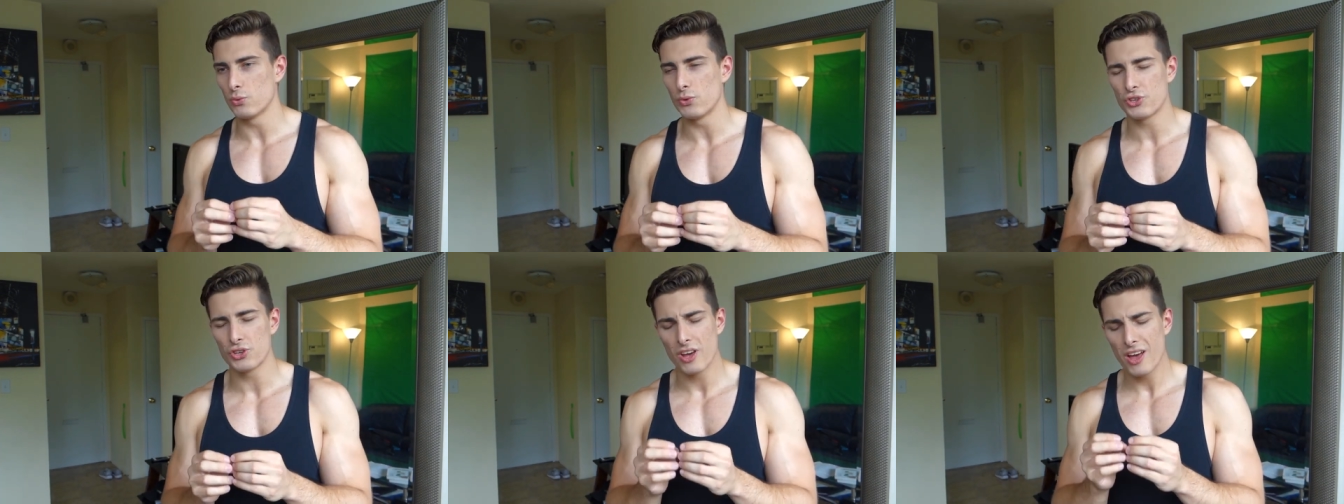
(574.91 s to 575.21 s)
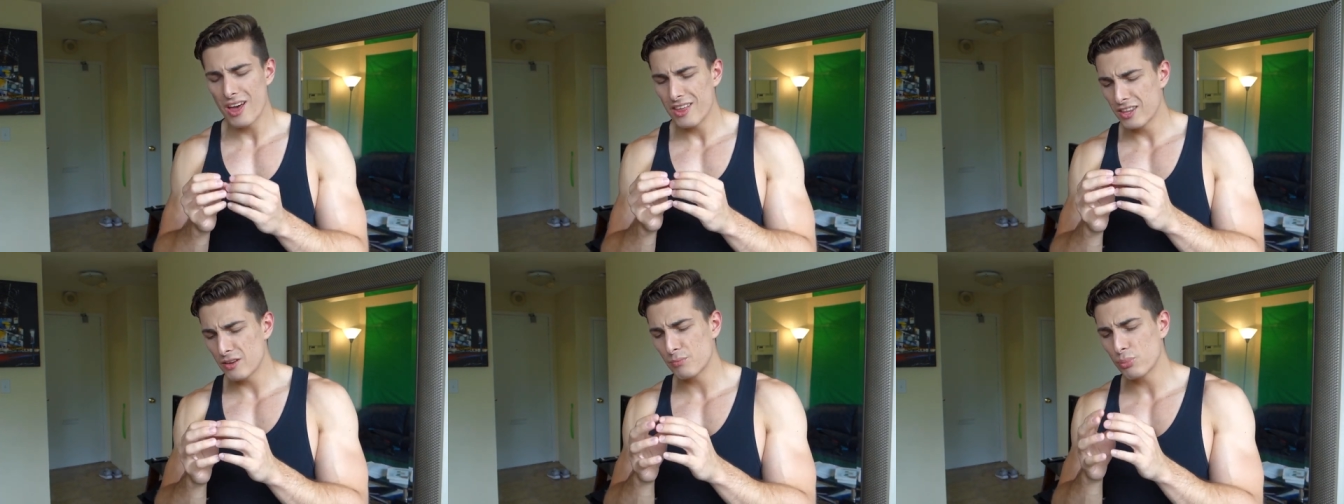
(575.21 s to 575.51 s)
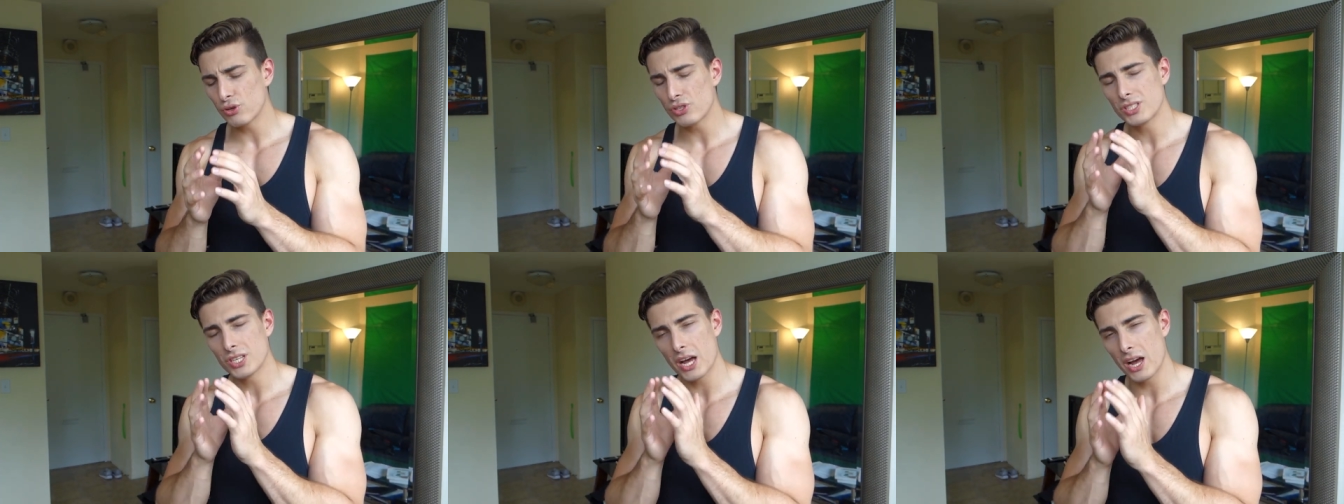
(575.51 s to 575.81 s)
which they
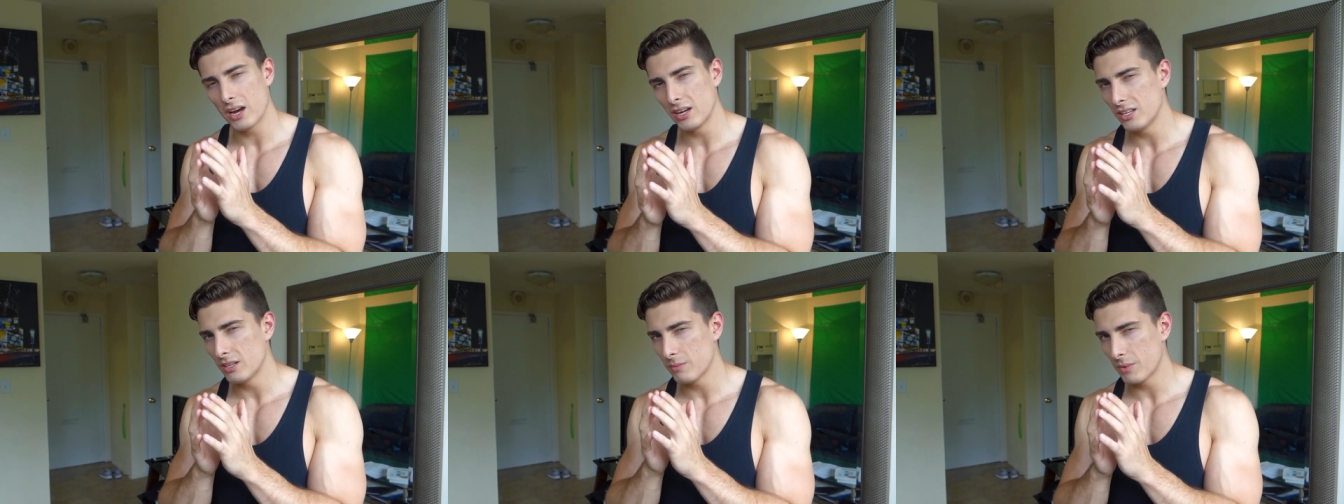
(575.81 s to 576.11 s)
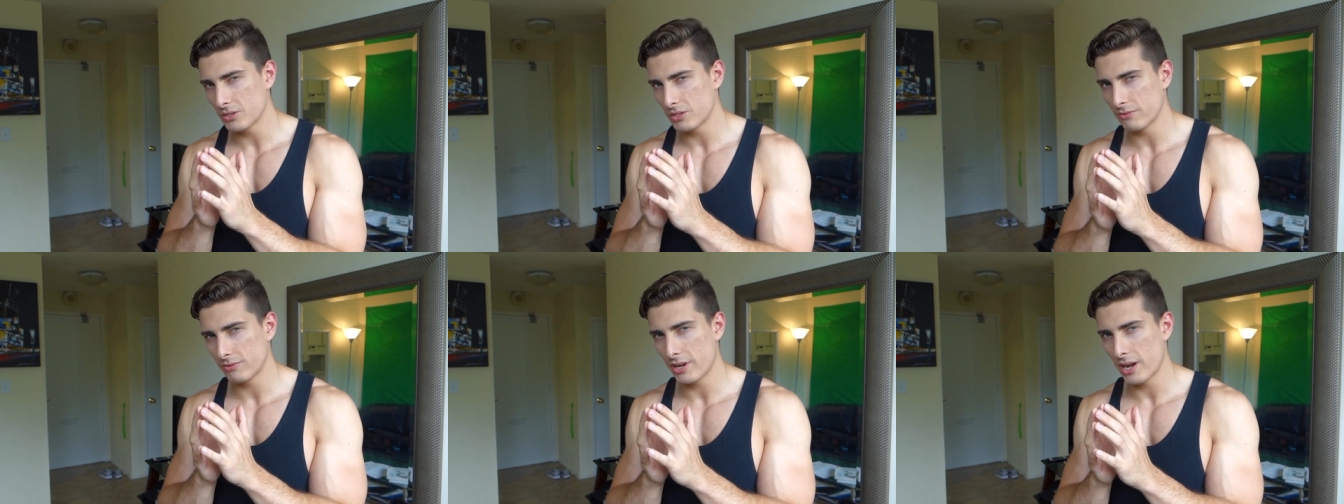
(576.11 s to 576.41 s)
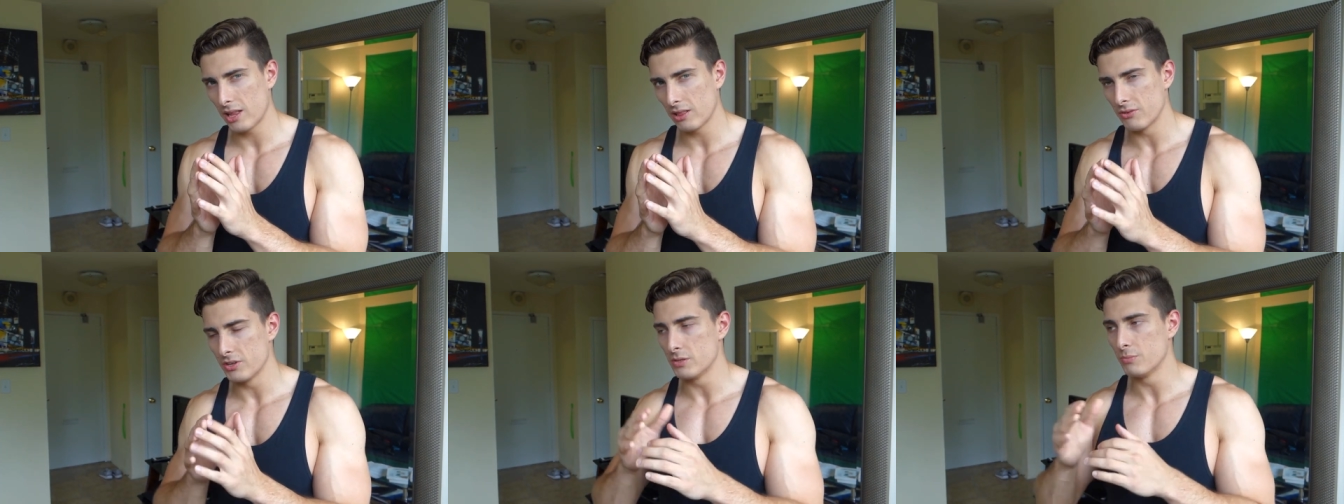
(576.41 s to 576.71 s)
burn tiny amounts of
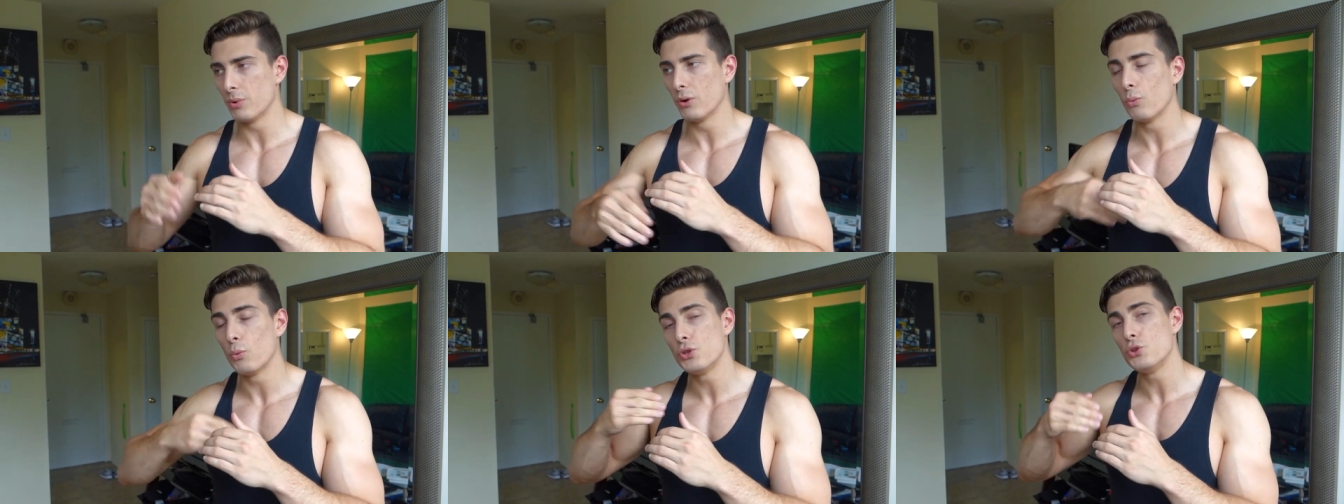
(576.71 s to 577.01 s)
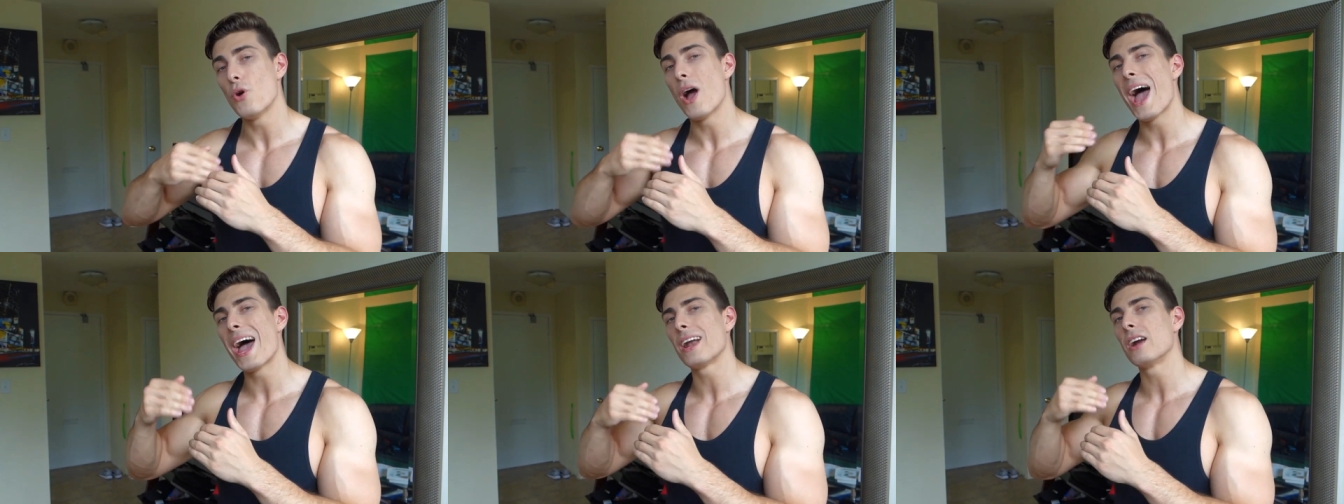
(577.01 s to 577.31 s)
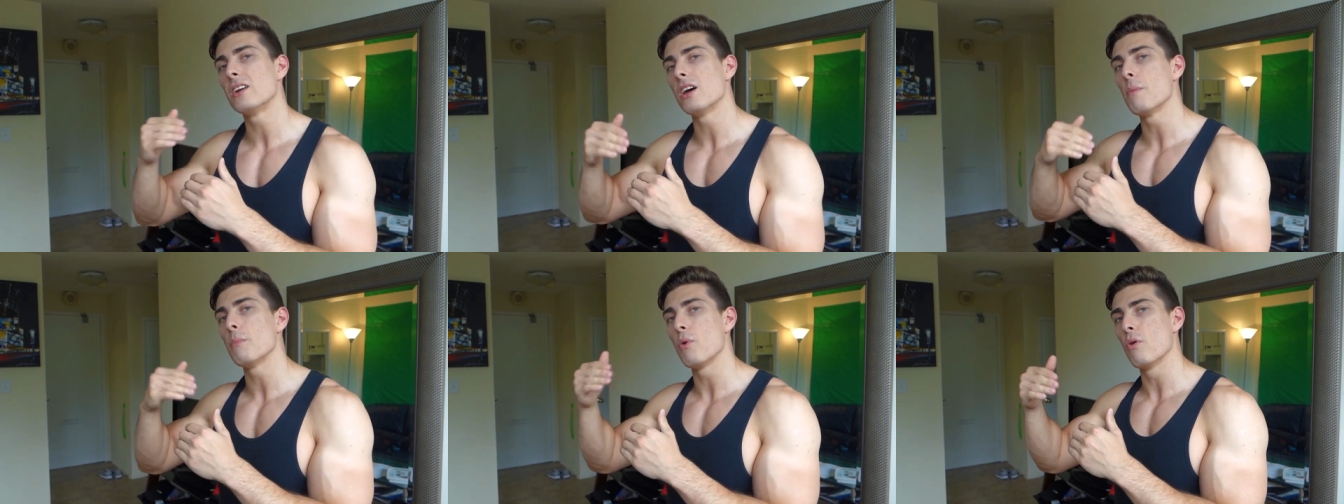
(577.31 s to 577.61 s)
calories, but when you add
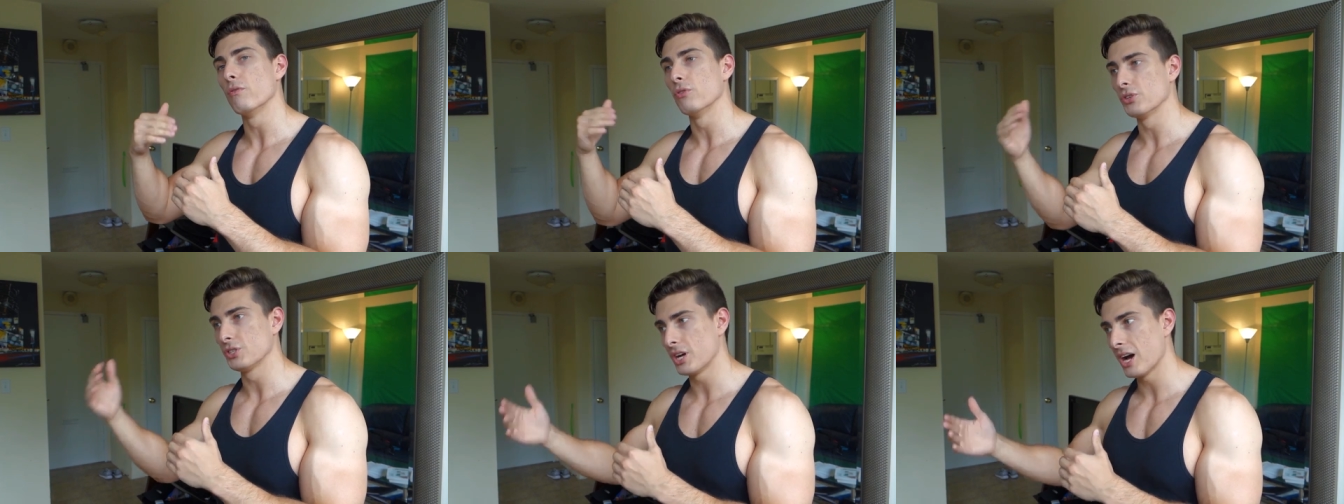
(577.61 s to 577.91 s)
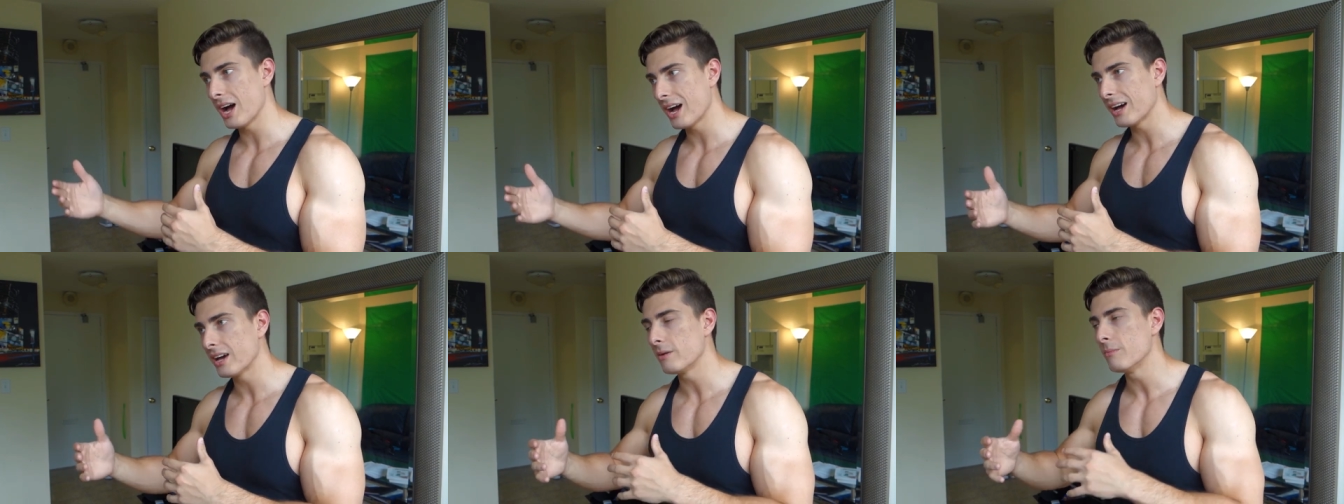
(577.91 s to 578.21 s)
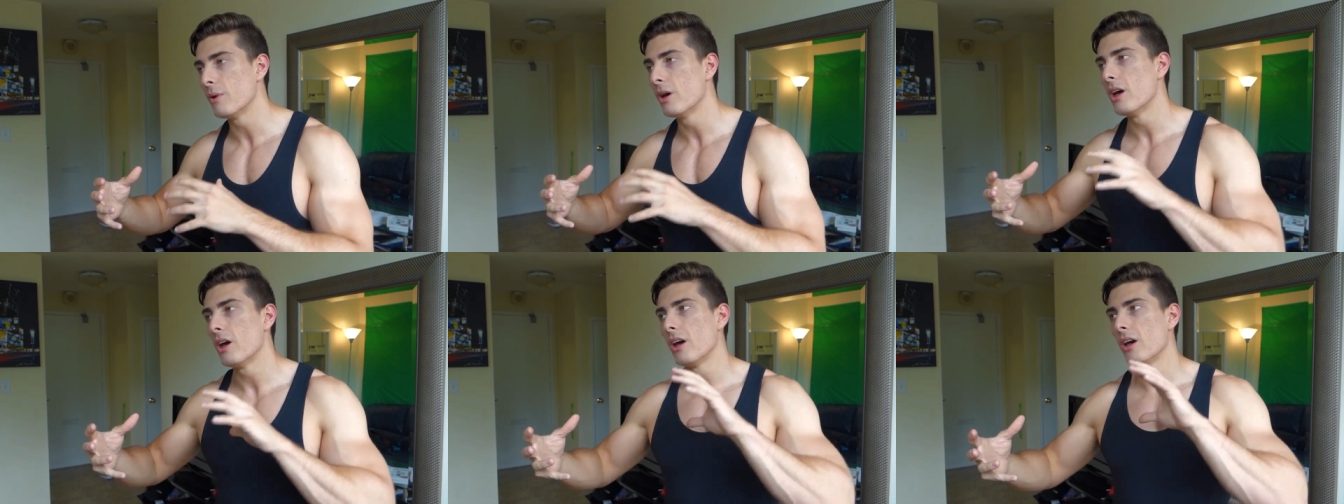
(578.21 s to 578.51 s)
it up over time,